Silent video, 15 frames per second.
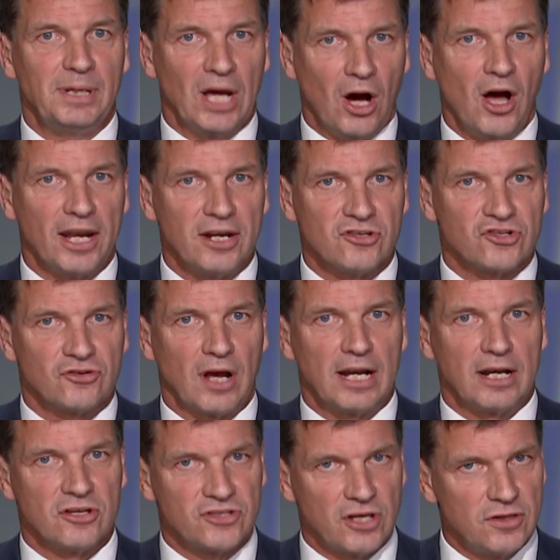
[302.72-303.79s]
behind
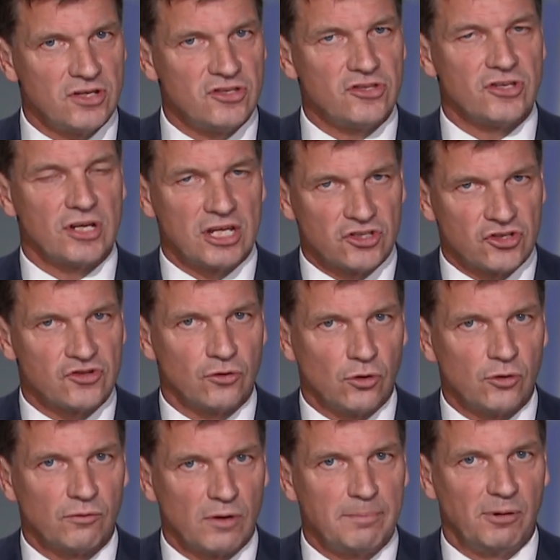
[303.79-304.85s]
Australia. So this is an
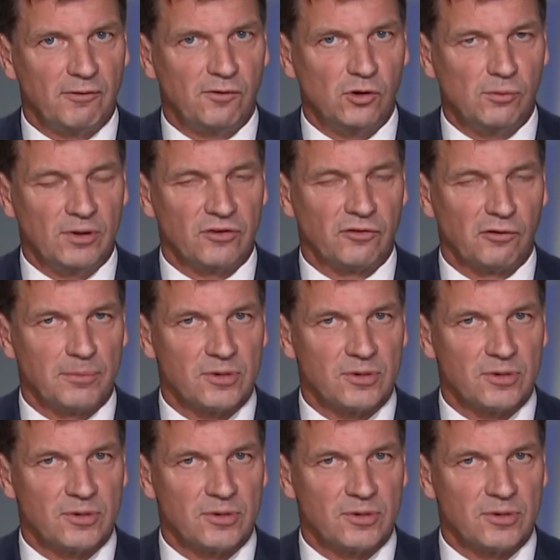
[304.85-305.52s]
extraordinary performance. If